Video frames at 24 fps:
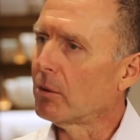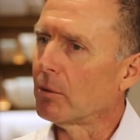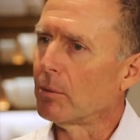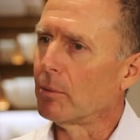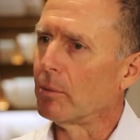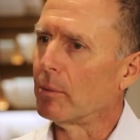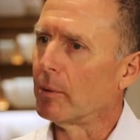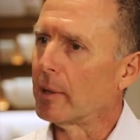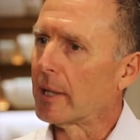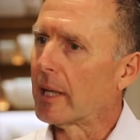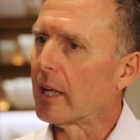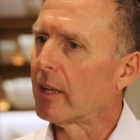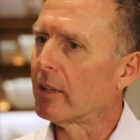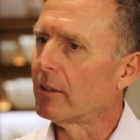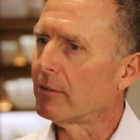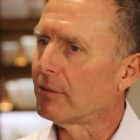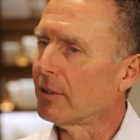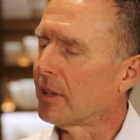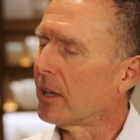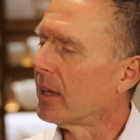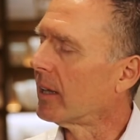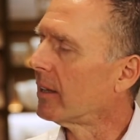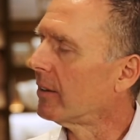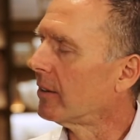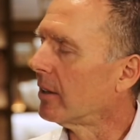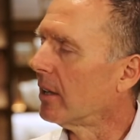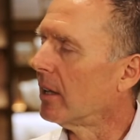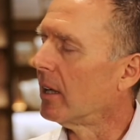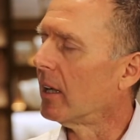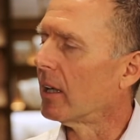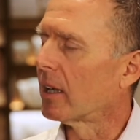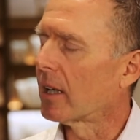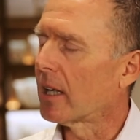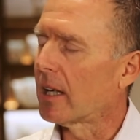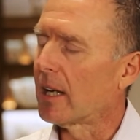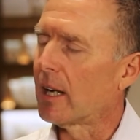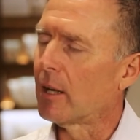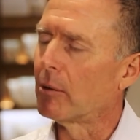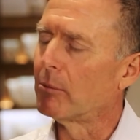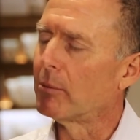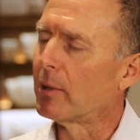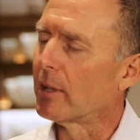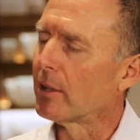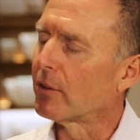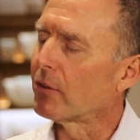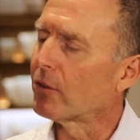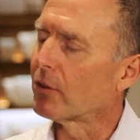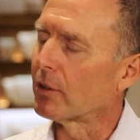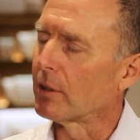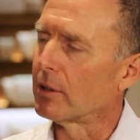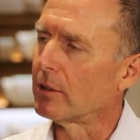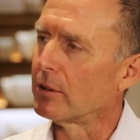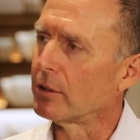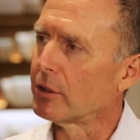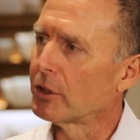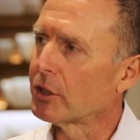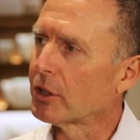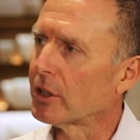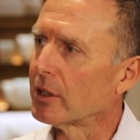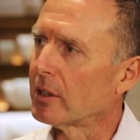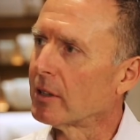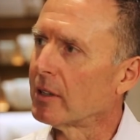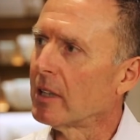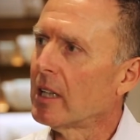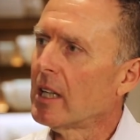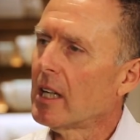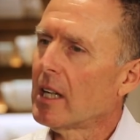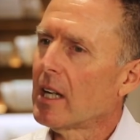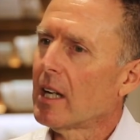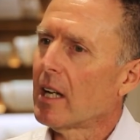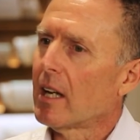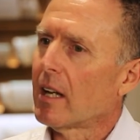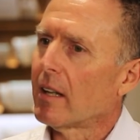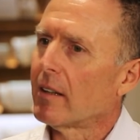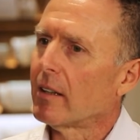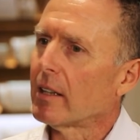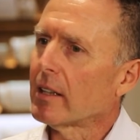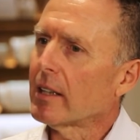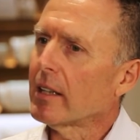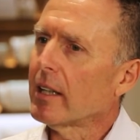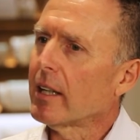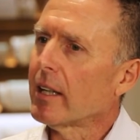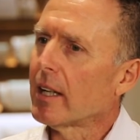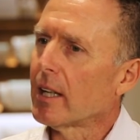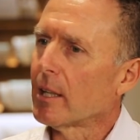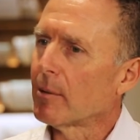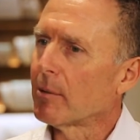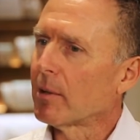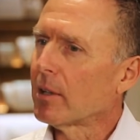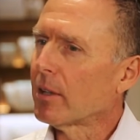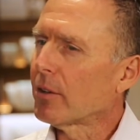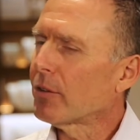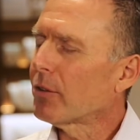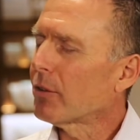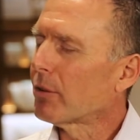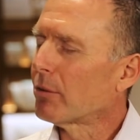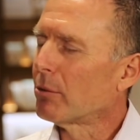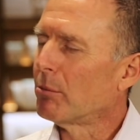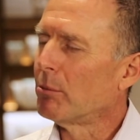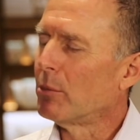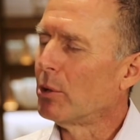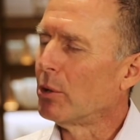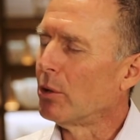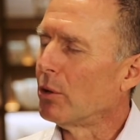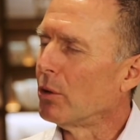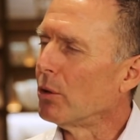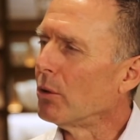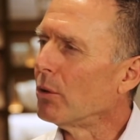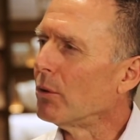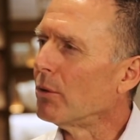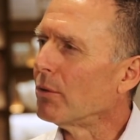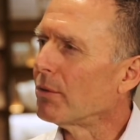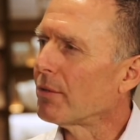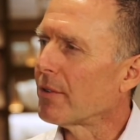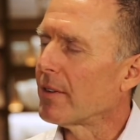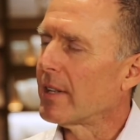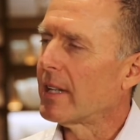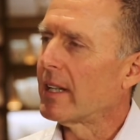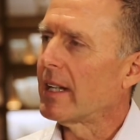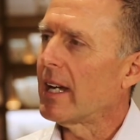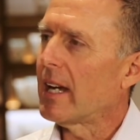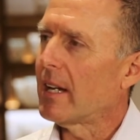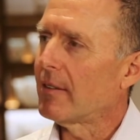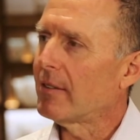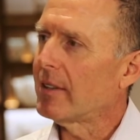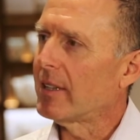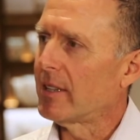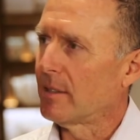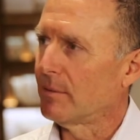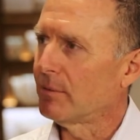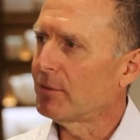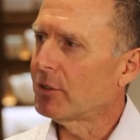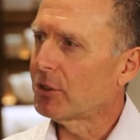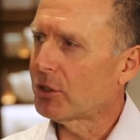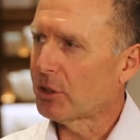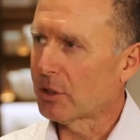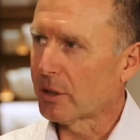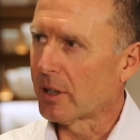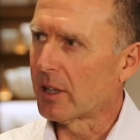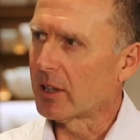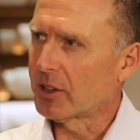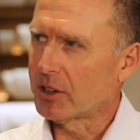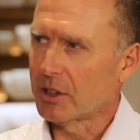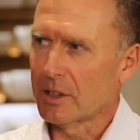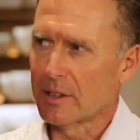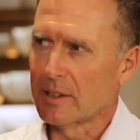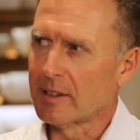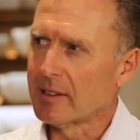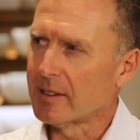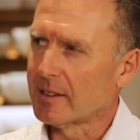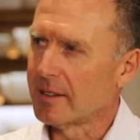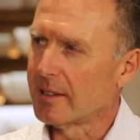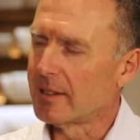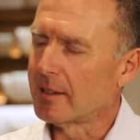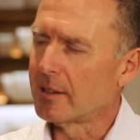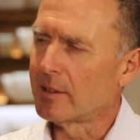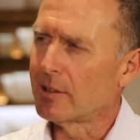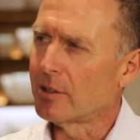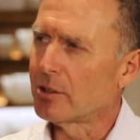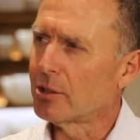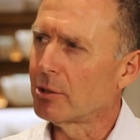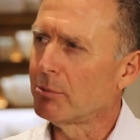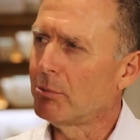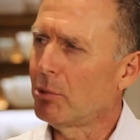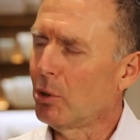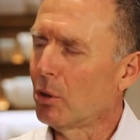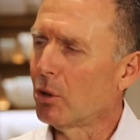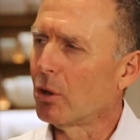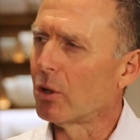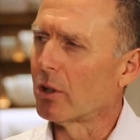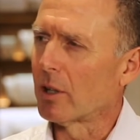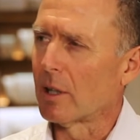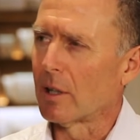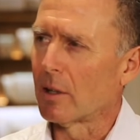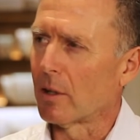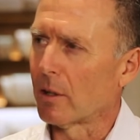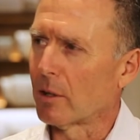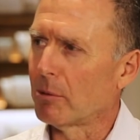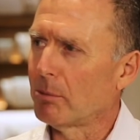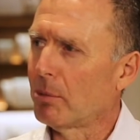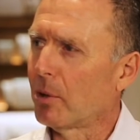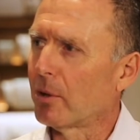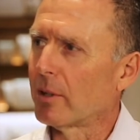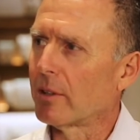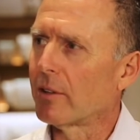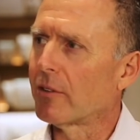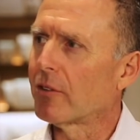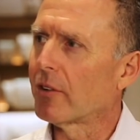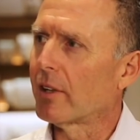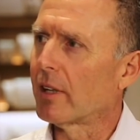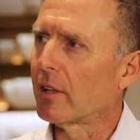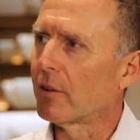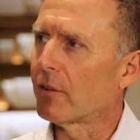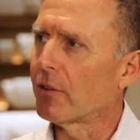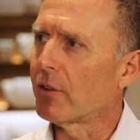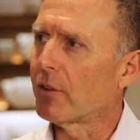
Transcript: We're going to find a cloud-based solution that can enable us to remove the heavy infrastructure that's needed to support a lot of point of sale